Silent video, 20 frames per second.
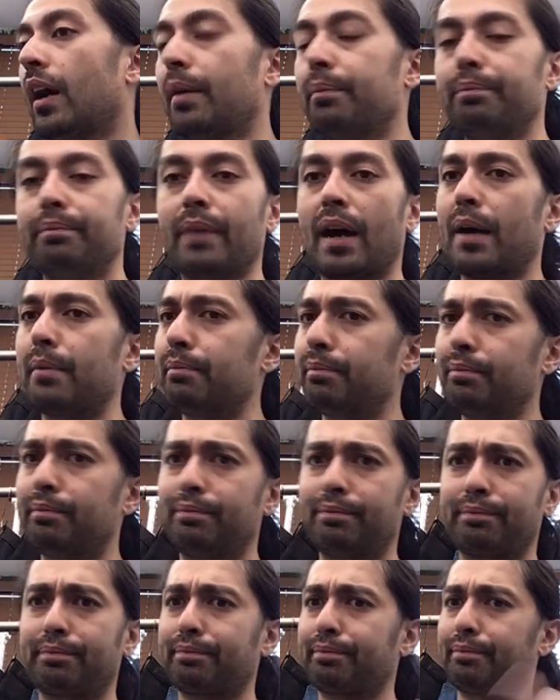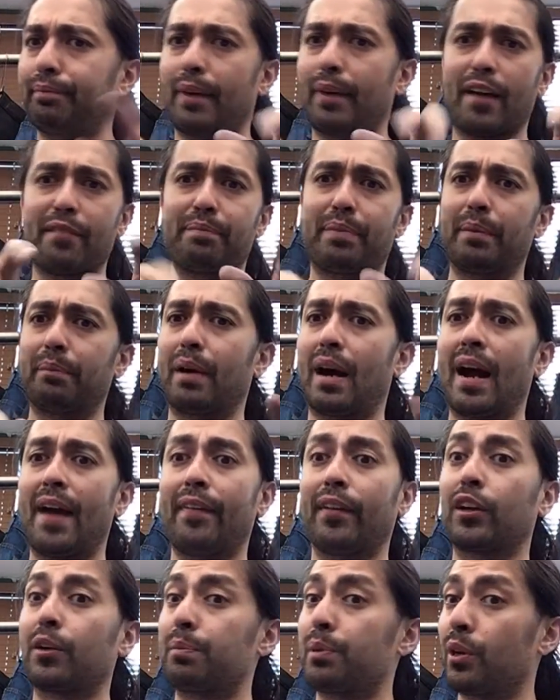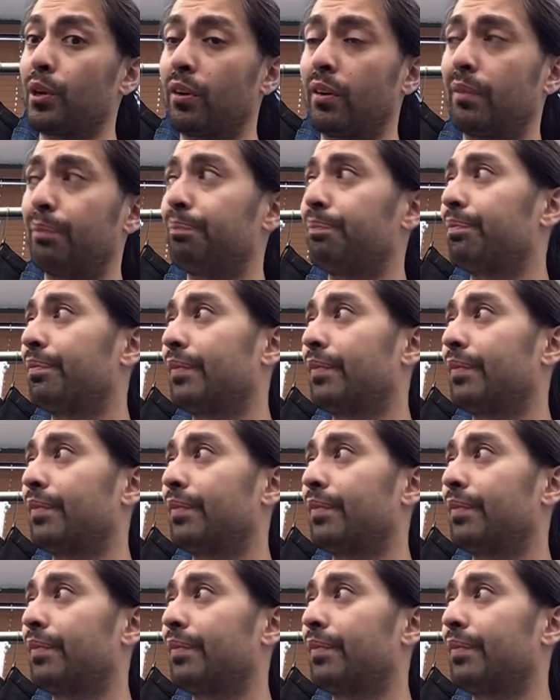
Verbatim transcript: I'm, I'm, I've been behind the computer